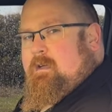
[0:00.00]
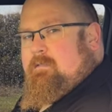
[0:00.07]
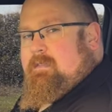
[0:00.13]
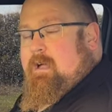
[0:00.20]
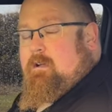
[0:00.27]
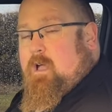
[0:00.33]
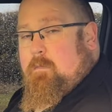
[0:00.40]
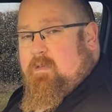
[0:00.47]

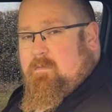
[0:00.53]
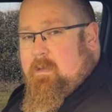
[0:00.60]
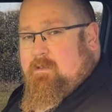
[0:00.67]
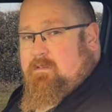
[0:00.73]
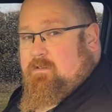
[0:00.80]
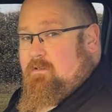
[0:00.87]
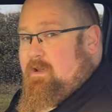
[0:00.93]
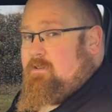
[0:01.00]
Now cubby
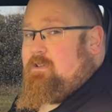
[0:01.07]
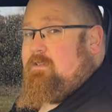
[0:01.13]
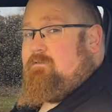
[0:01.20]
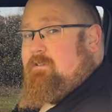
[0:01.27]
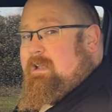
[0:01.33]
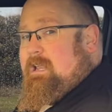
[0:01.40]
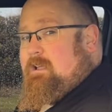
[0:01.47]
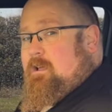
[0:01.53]
spaces are actually
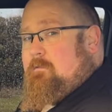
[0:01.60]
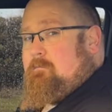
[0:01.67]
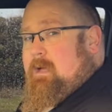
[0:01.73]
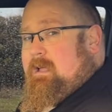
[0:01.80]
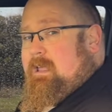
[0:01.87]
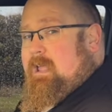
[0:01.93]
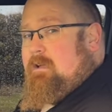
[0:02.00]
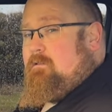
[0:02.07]
really good
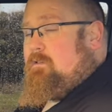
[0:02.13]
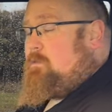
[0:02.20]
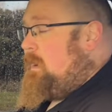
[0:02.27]
back here as